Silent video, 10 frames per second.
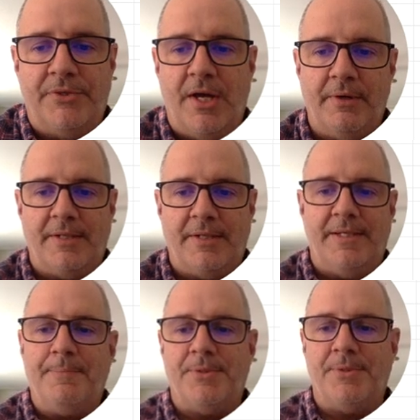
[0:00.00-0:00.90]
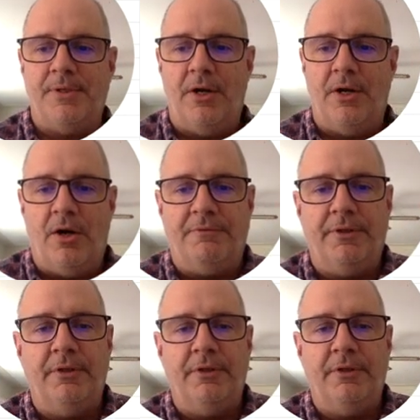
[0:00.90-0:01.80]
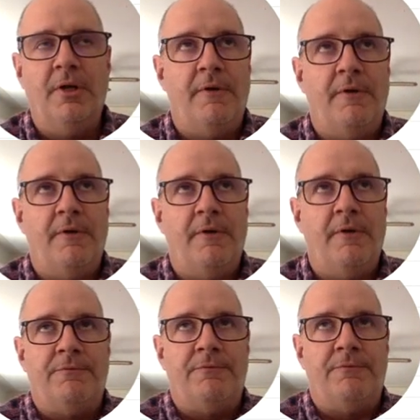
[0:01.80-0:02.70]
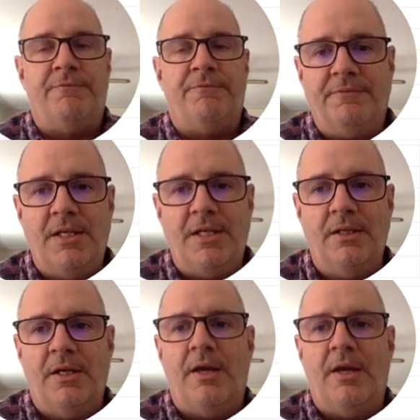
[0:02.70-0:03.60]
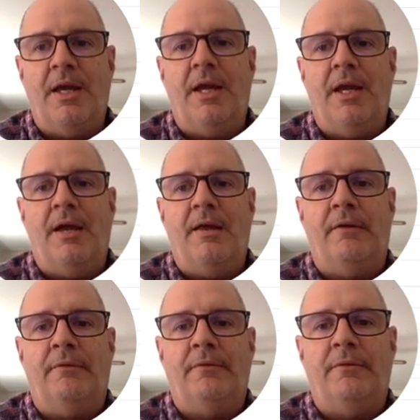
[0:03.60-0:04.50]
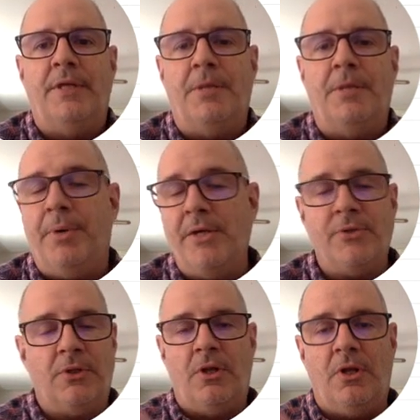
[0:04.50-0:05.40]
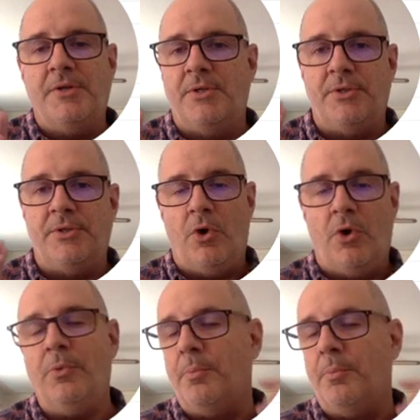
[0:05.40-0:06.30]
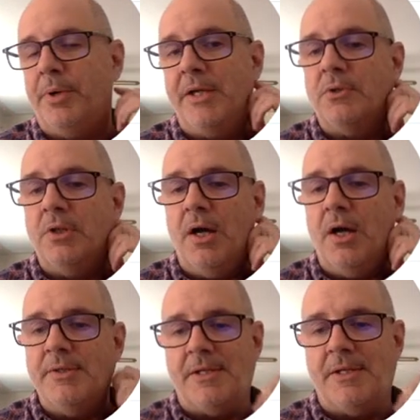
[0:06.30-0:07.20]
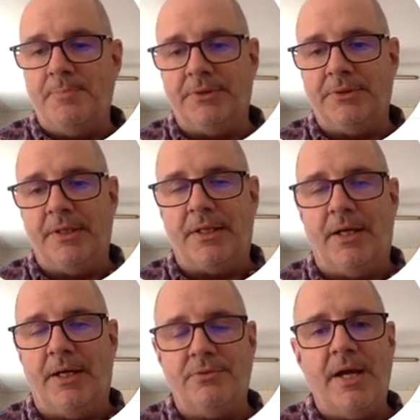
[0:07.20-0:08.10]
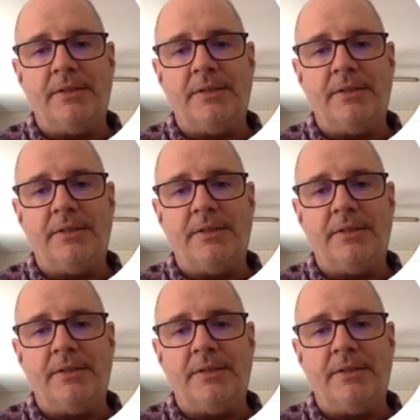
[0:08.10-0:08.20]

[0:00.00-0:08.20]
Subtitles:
accepts an offer for 550 and the appraisal clause is a normal appraisal clause as built into the contract,